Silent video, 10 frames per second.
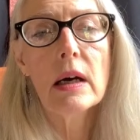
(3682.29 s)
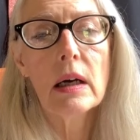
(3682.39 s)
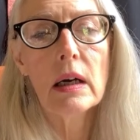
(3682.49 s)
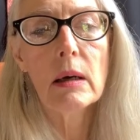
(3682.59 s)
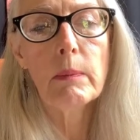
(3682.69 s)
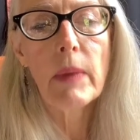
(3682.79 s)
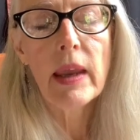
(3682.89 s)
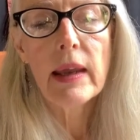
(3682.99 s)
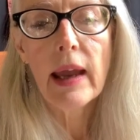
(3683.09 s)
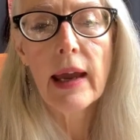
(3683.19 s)
And
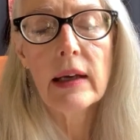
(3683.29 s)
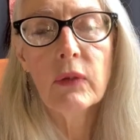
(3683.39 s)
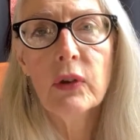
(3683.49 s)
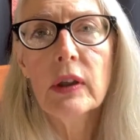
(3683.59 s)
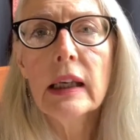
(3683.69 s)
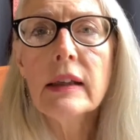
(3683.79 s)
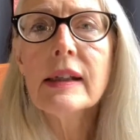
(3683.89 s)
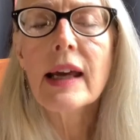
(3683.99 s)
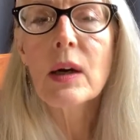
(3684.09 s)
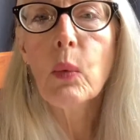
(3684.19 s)
if you need
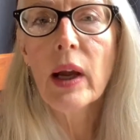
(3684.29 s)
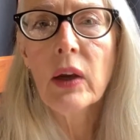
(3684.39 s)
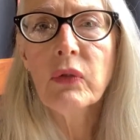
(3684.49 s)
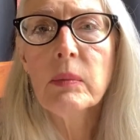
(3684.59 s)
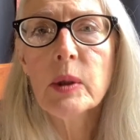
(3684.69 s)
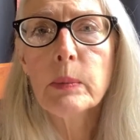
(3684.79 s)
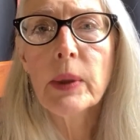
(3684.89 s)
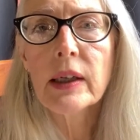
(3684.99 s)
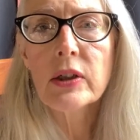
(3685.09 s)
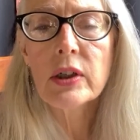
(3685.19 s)
to get away from your
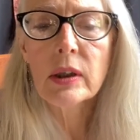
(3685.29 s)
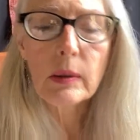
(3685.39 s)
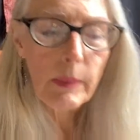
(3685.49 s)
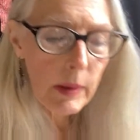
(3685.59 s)
picture,